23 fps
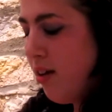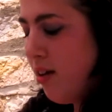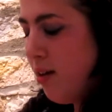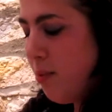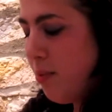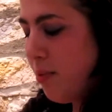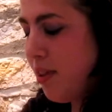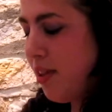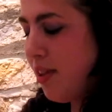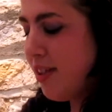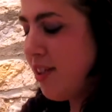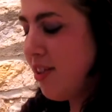
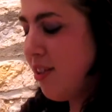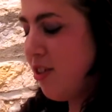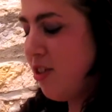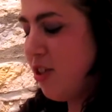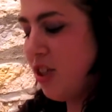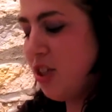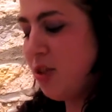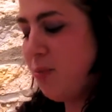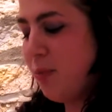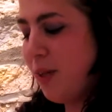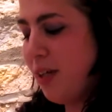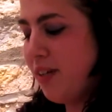but this could
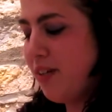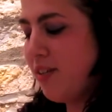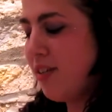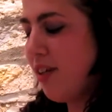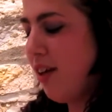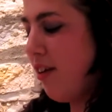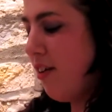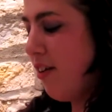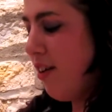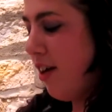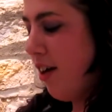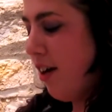just be a,
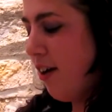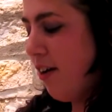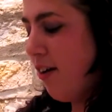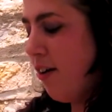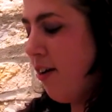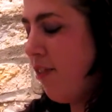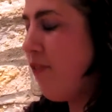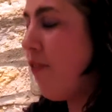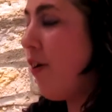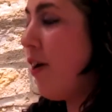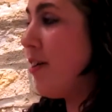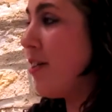self, uh, a
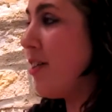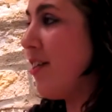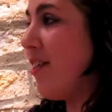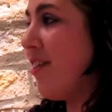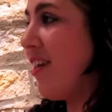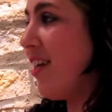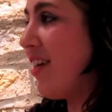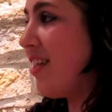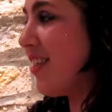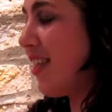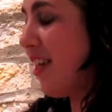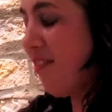falsehood
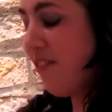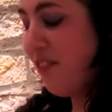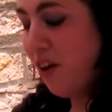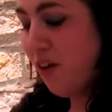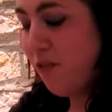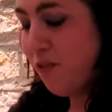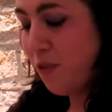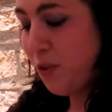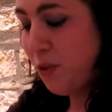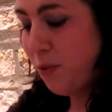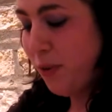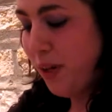I
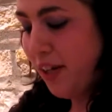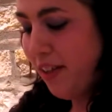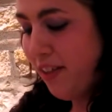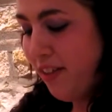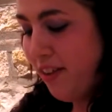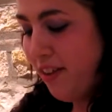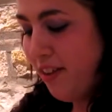self-comfort with.